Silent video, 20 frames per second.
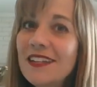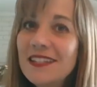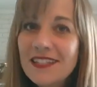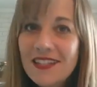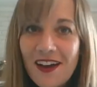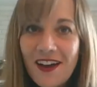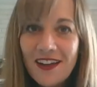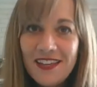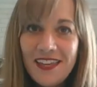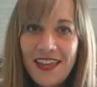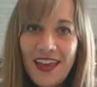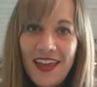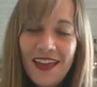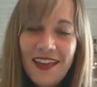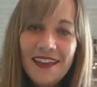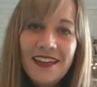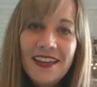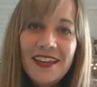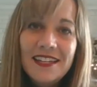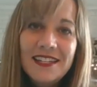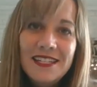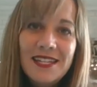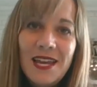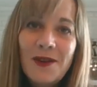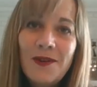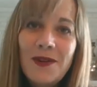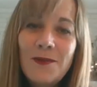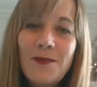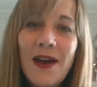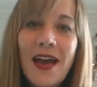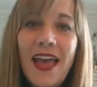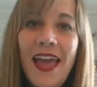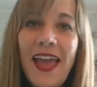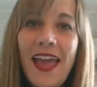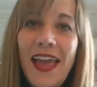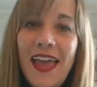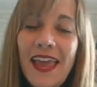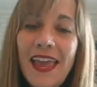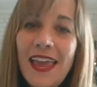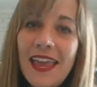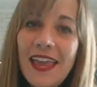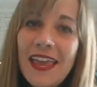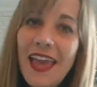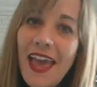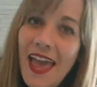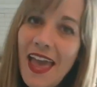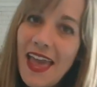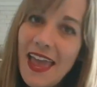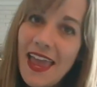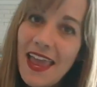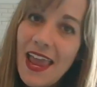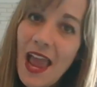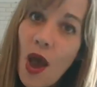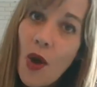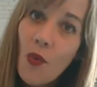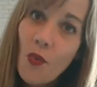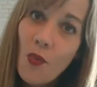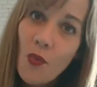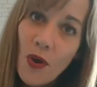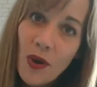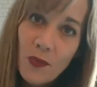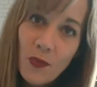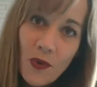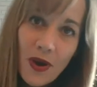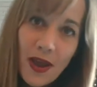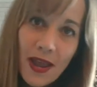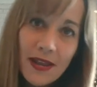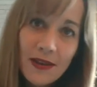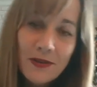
Tonya, T O N Y A K 1 1,